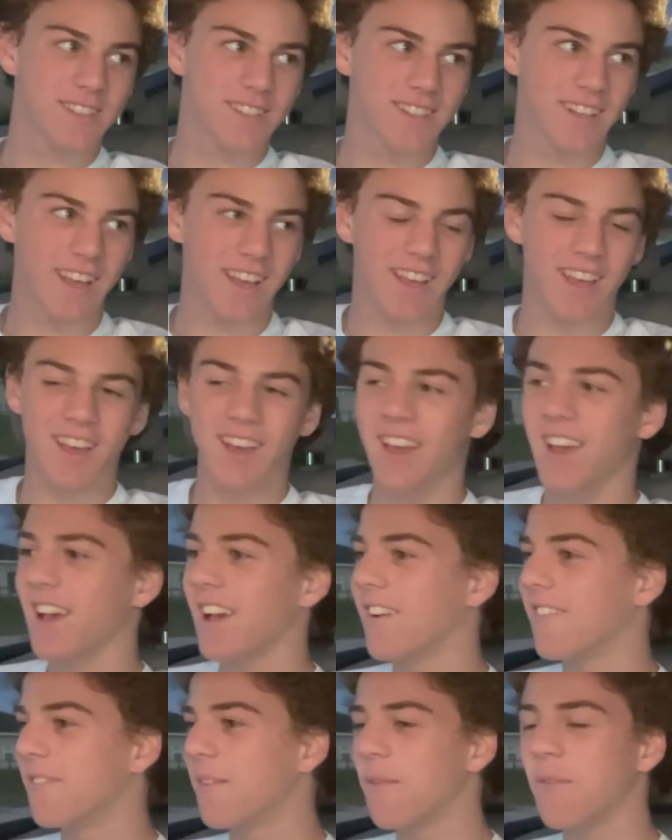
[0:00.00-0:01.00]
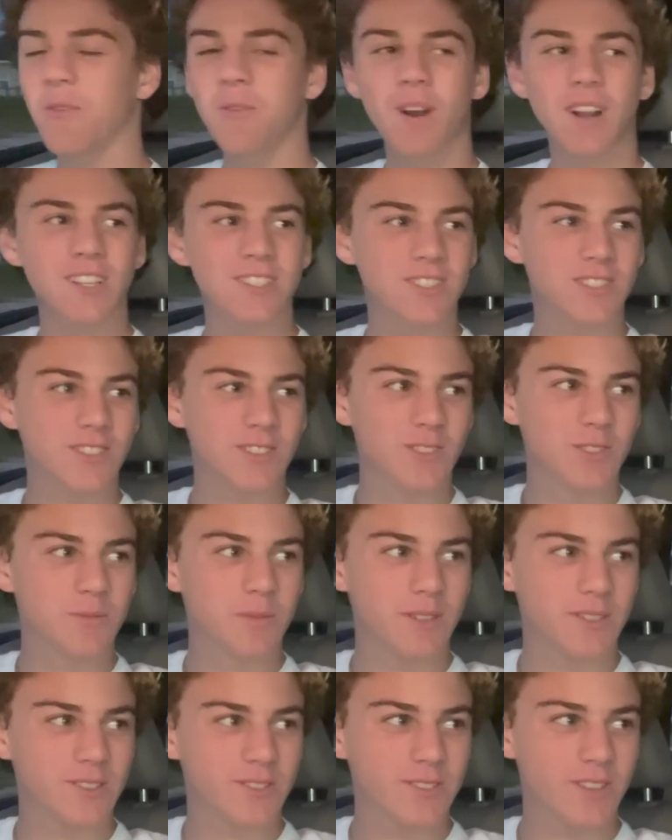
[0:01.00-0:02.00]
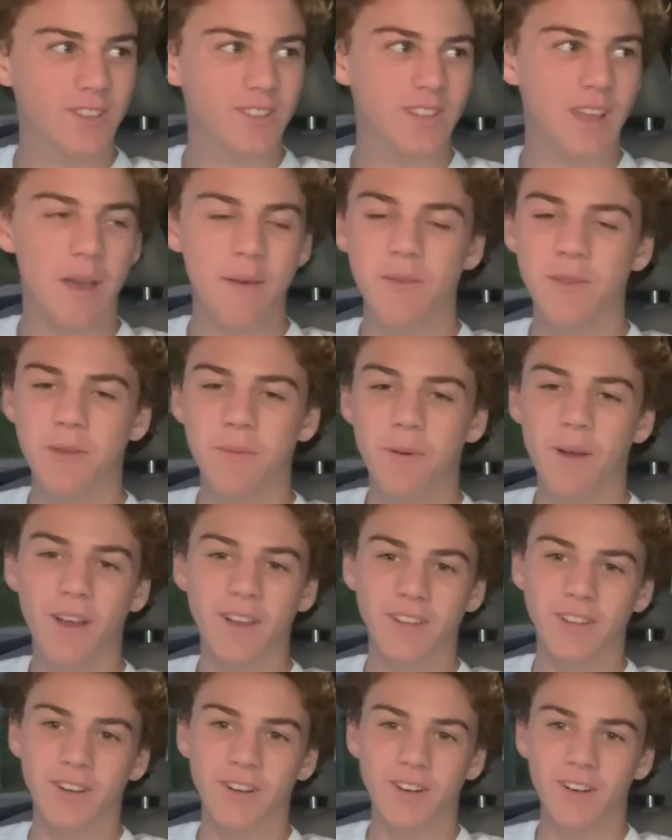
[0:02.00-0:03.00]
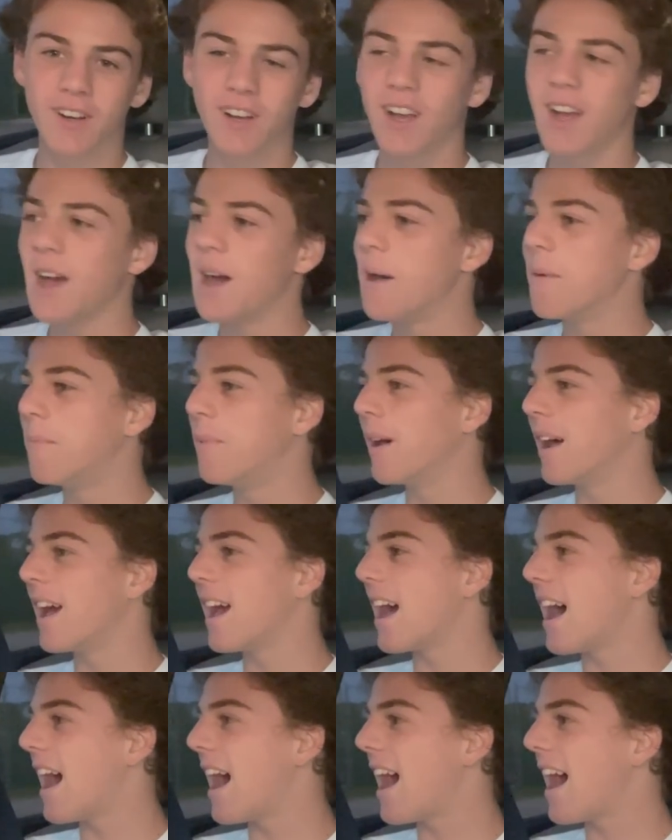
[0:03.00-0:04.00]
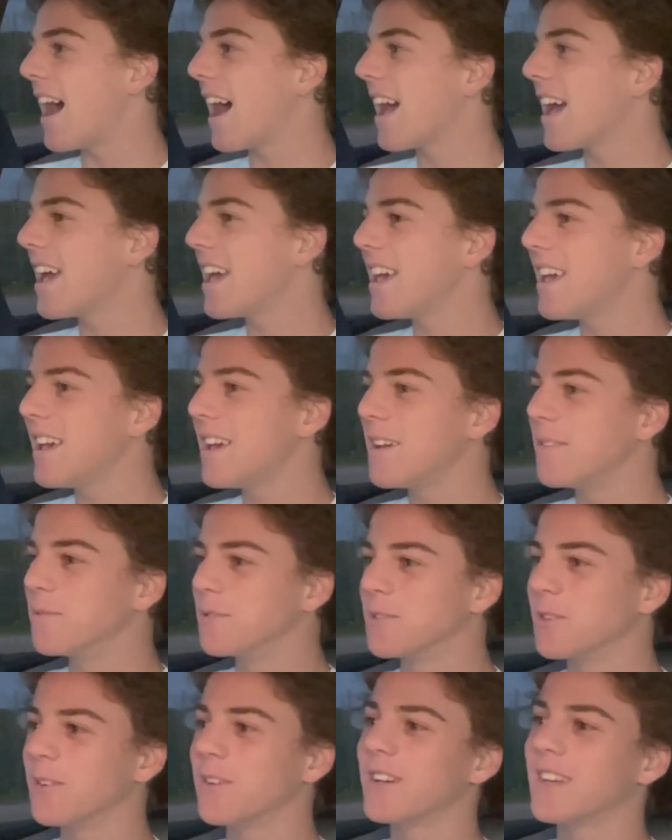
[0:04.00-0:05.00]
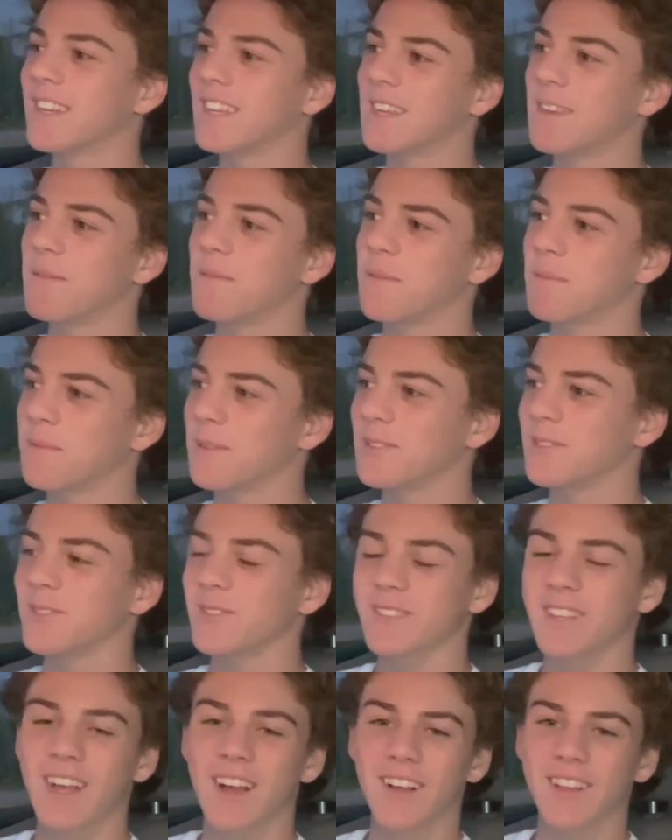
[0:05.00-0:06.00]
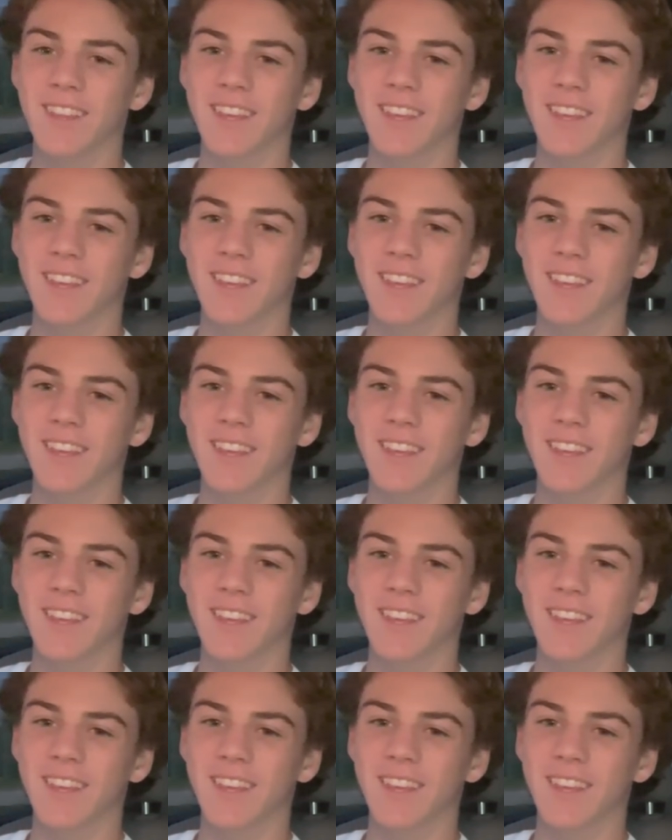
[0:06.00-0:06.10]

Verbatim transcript: Like remember when I just lose pencils all the time? I mean, you That's probably don't. Yeah, but I, I am so good at keeping pencils now.